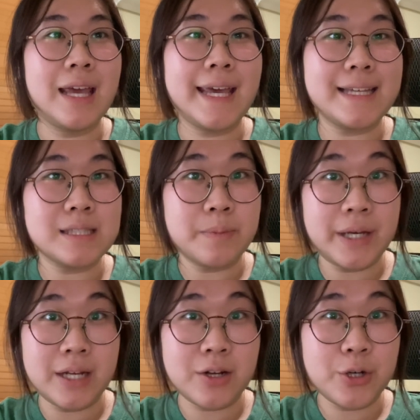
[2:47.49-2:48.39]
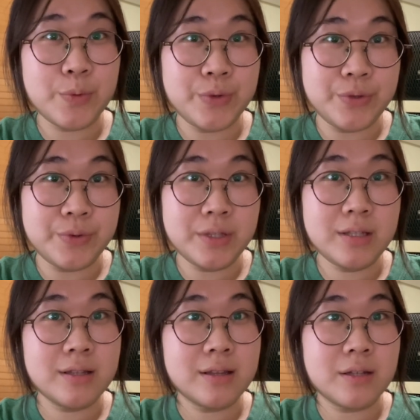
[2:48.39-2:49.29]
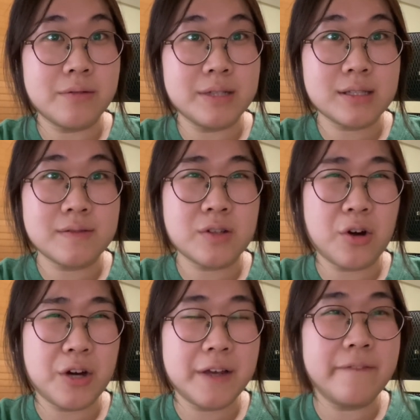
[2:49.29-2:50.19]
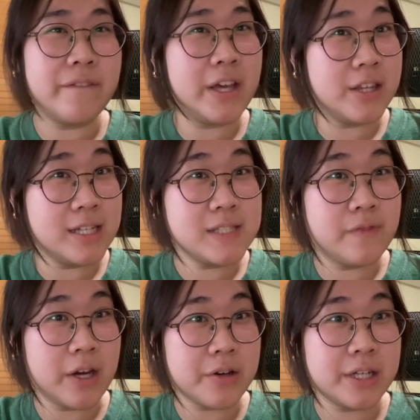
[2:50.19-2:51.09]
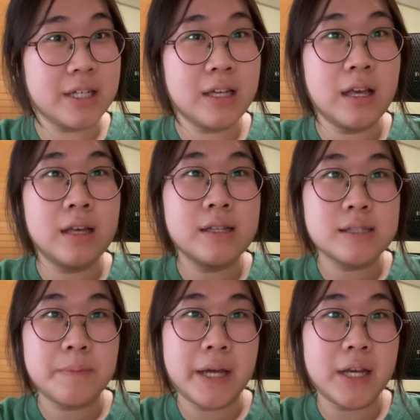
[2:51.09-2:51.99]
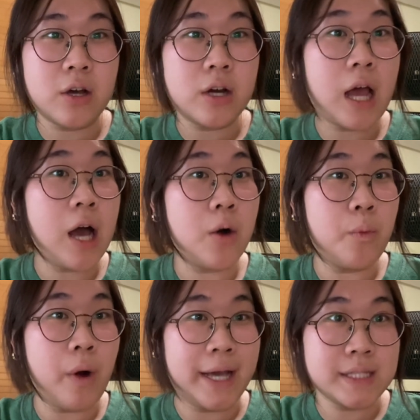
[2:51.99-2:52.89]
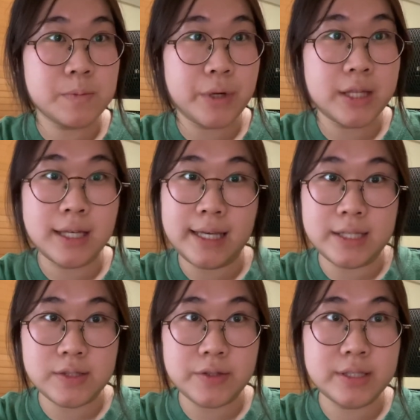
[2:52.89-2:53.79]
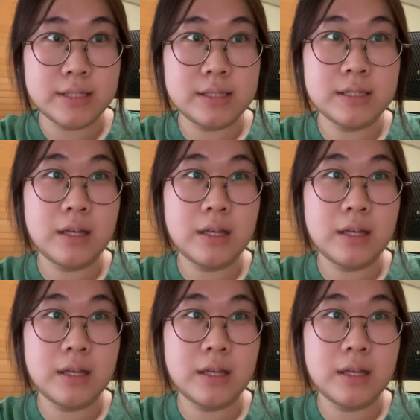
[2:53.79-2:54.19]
And depending on your wound, the risk of scarring does vary depending on how widespread the cancer is.